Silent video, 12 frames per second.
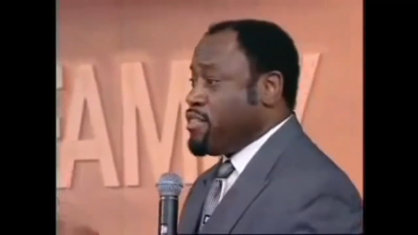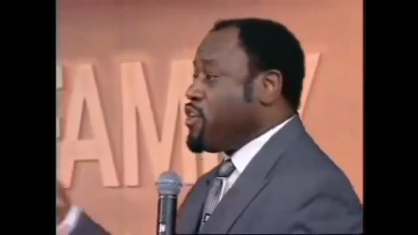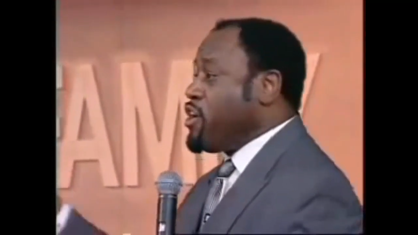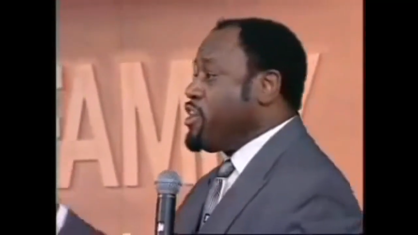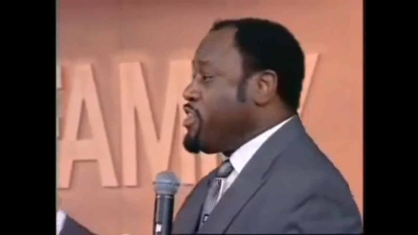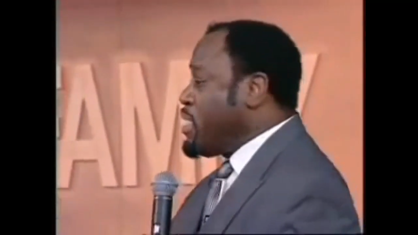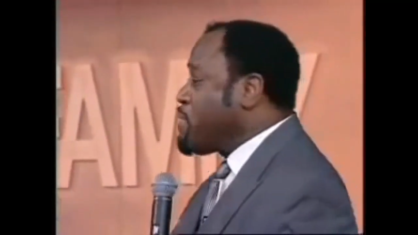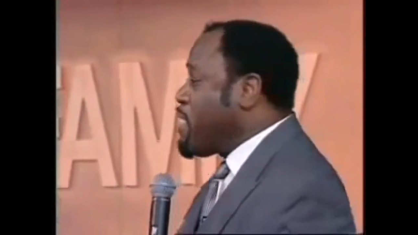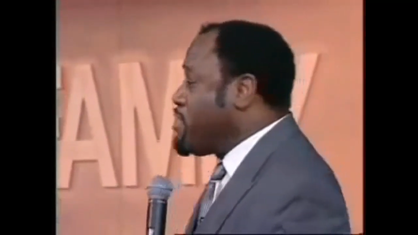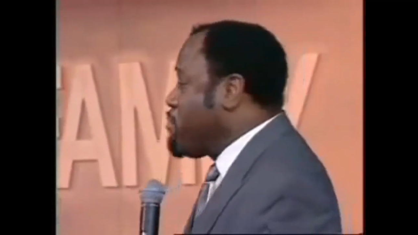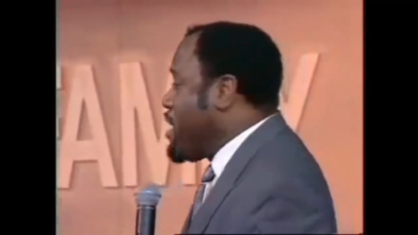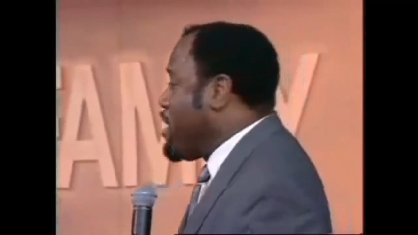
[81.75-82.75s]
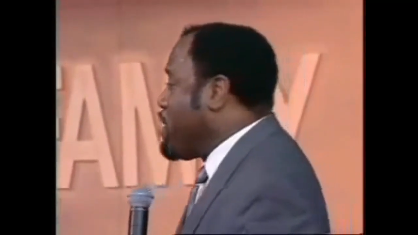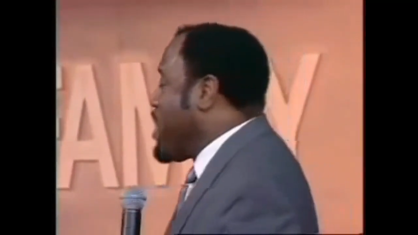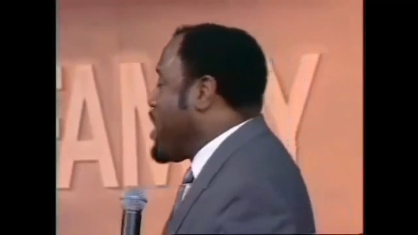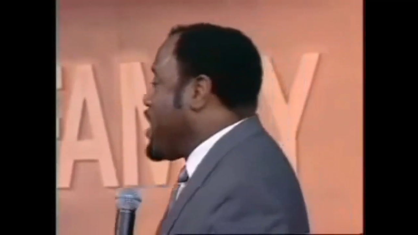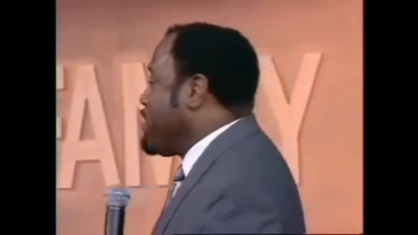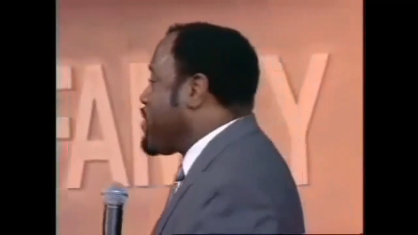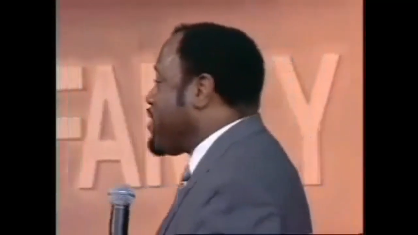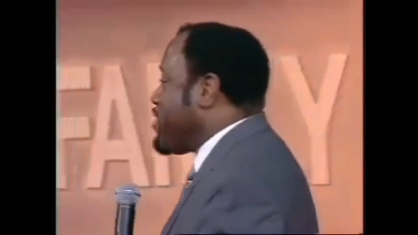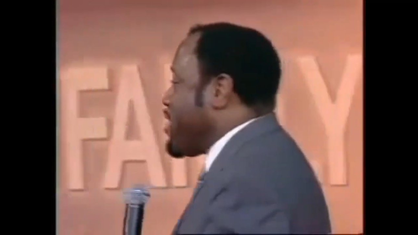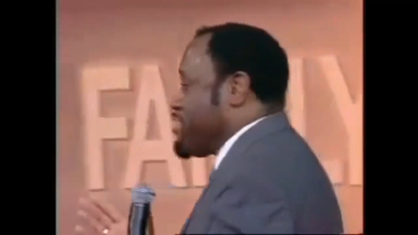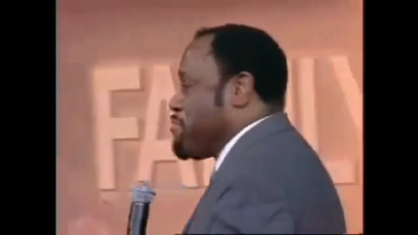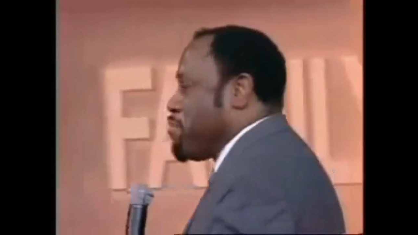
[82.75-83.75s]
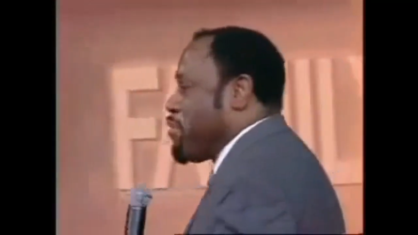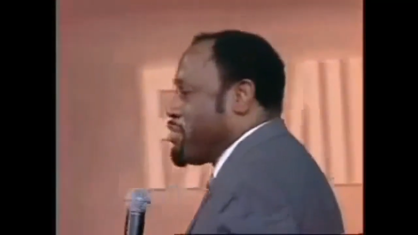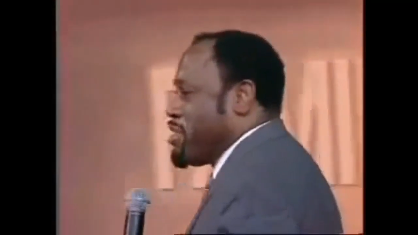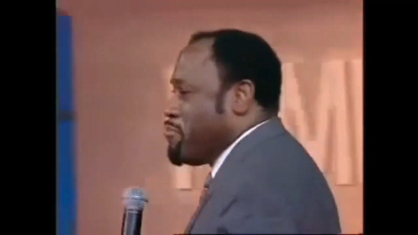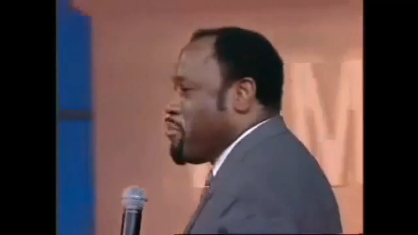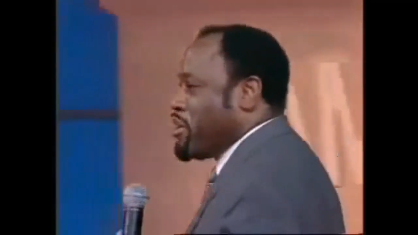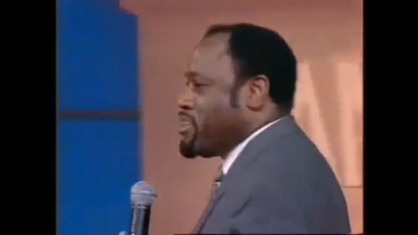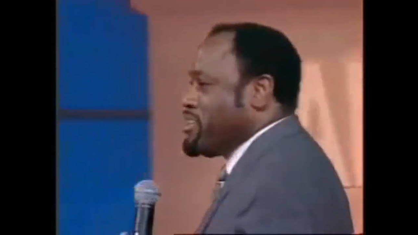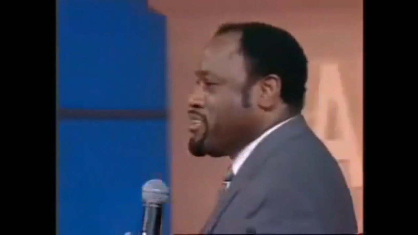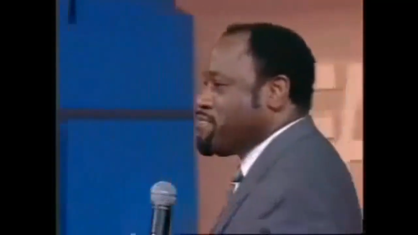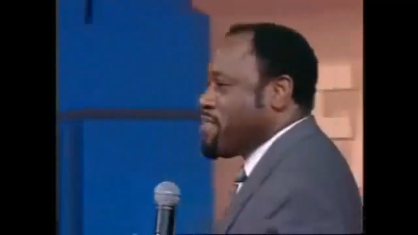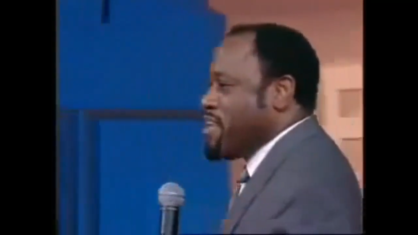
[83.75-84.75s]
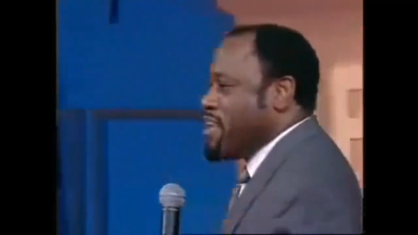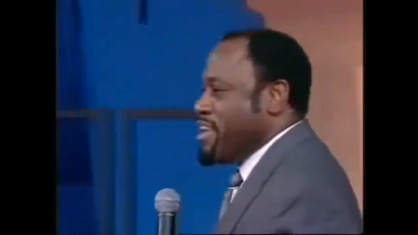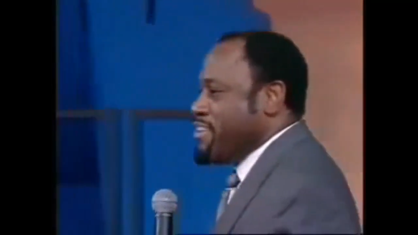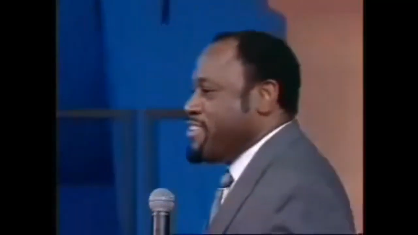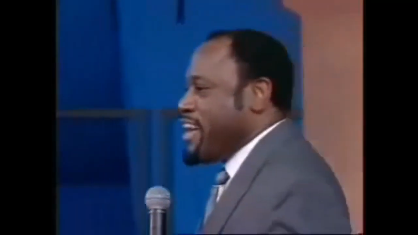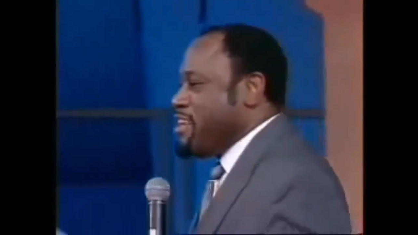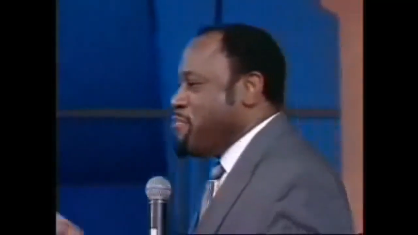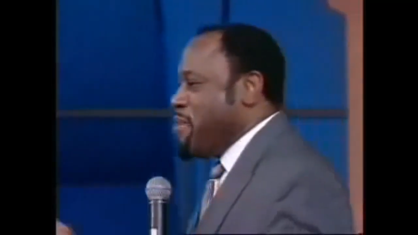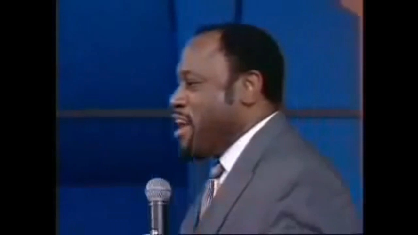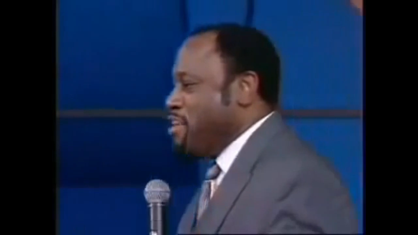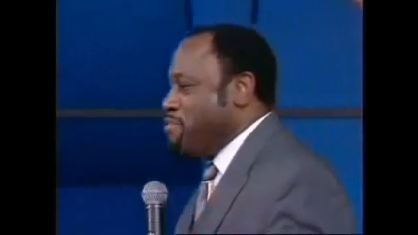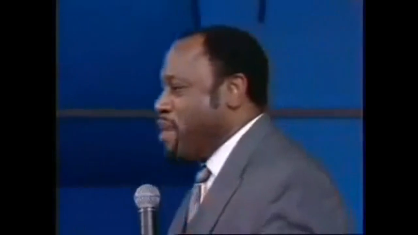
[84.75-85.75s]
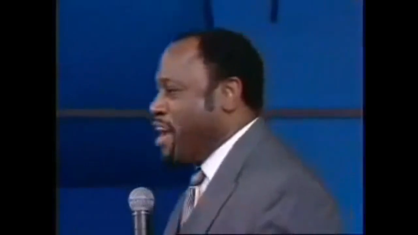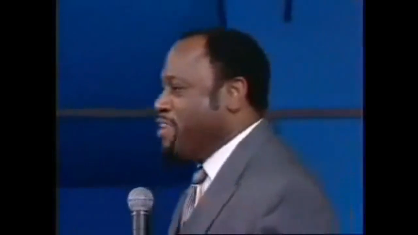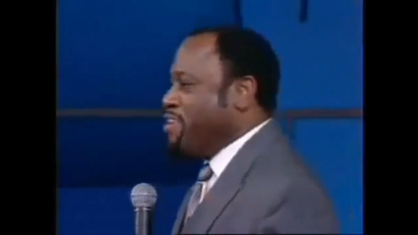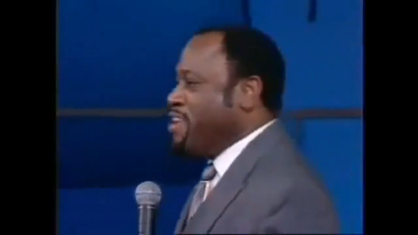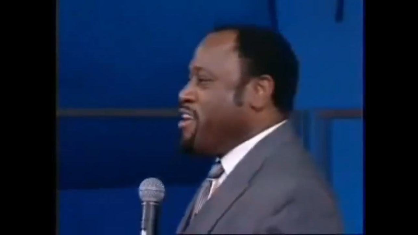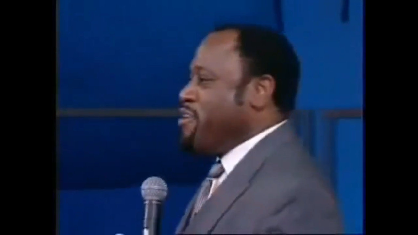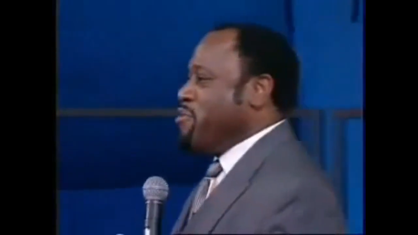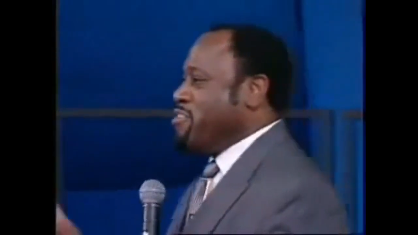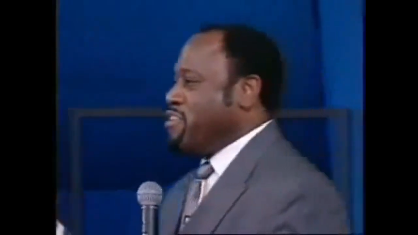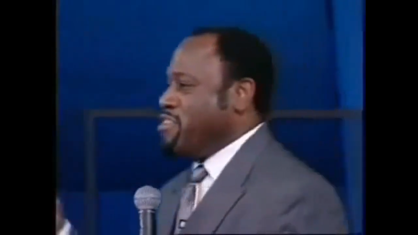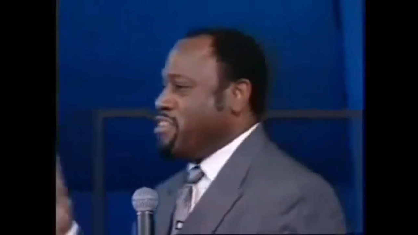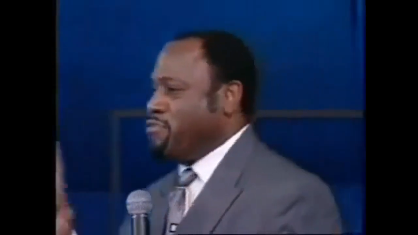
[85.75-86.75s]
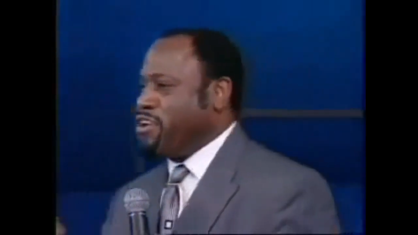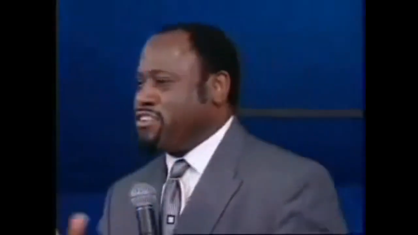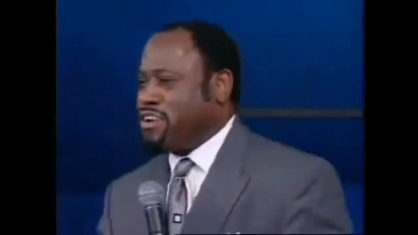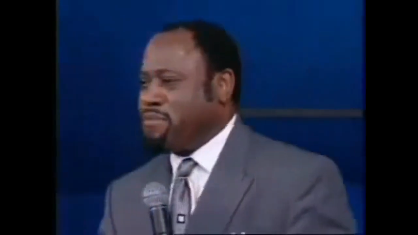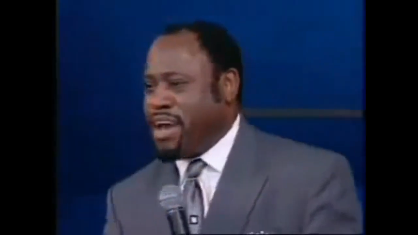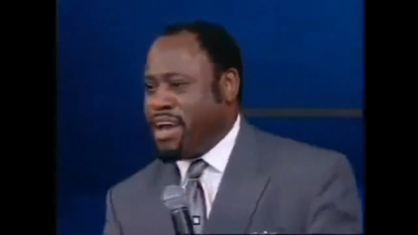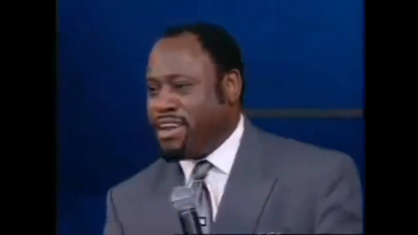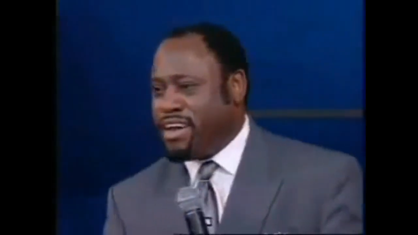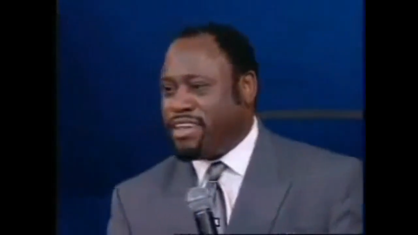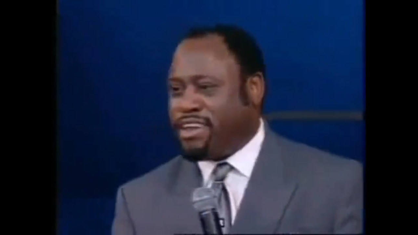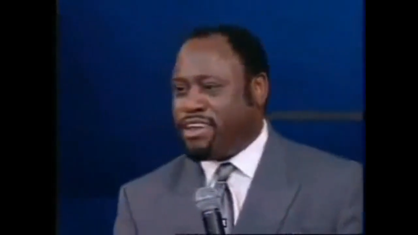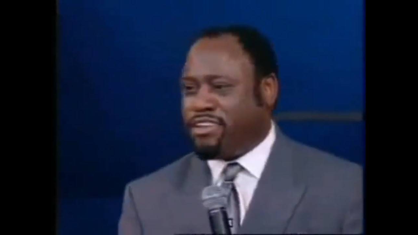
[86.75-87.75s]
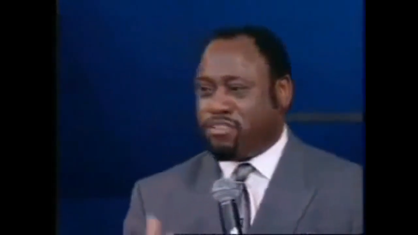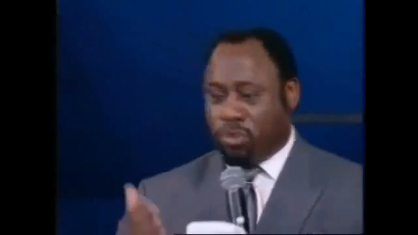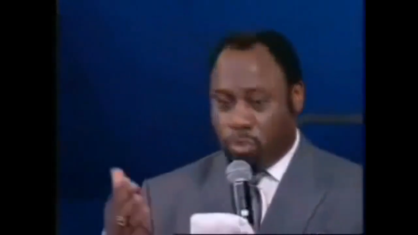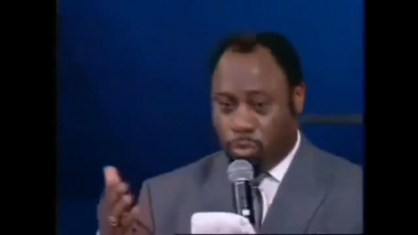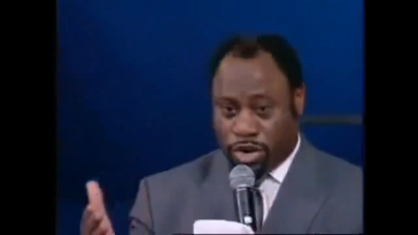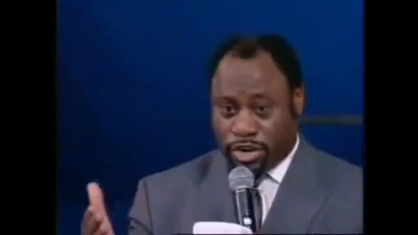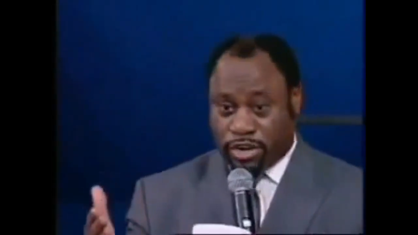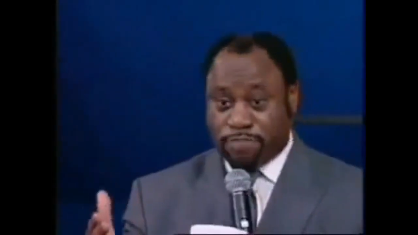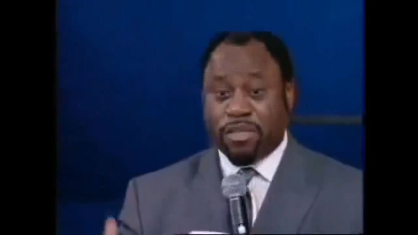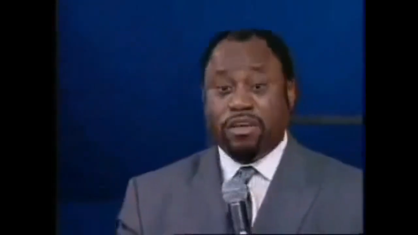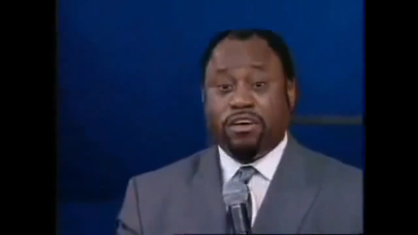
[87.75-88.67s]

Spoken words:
The third thing about the male man that's important is that the male man was given the first command, and that is work.